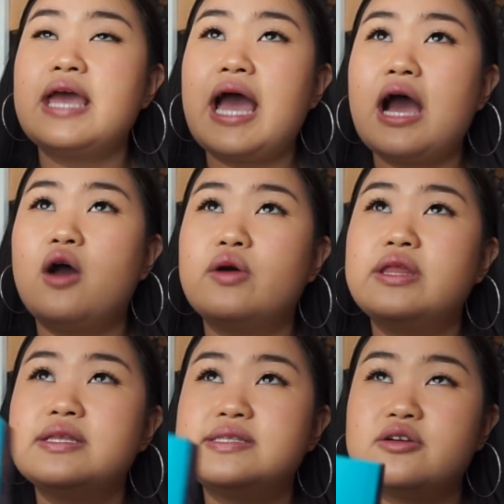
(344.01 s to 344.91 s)
how
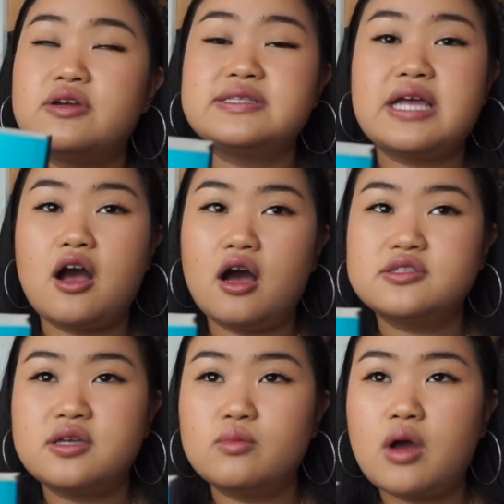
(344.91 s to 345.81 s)
in the series there are
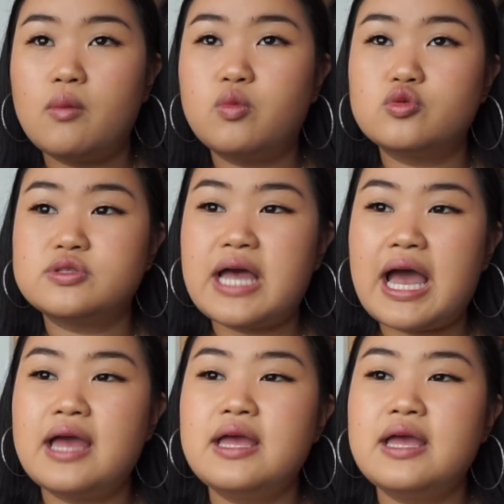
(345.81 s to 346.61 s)
some couples that